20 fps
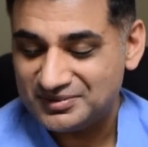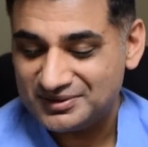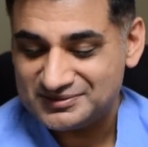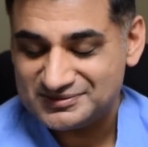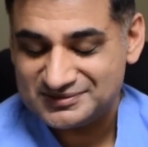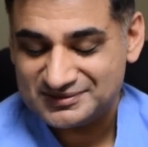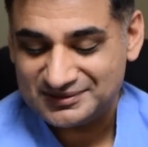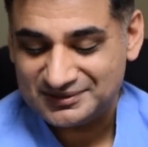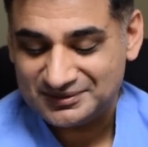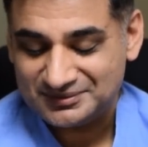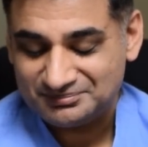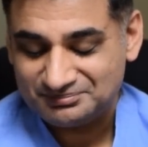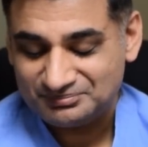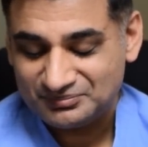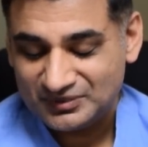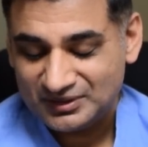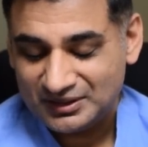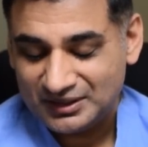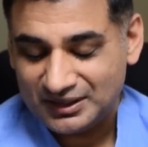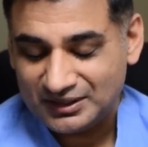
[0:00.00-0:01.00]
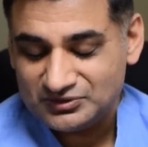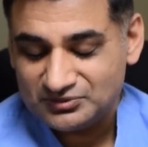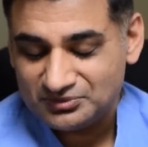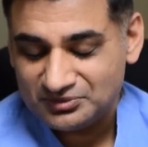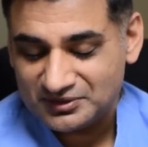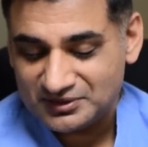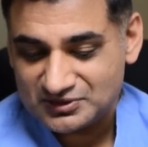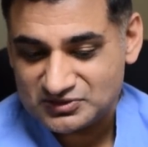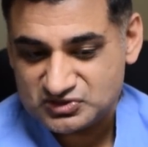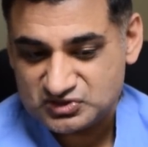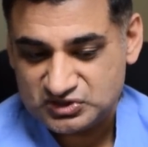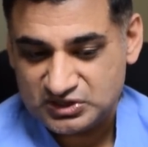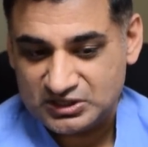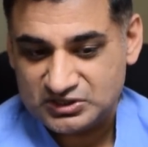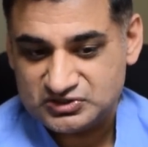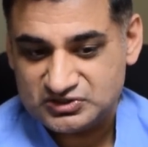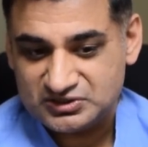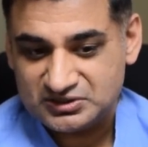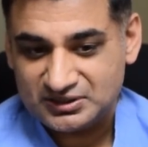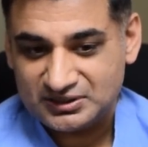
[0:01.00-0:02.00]
But I do think it's
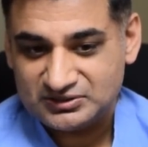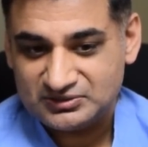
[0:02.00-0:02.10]
changing.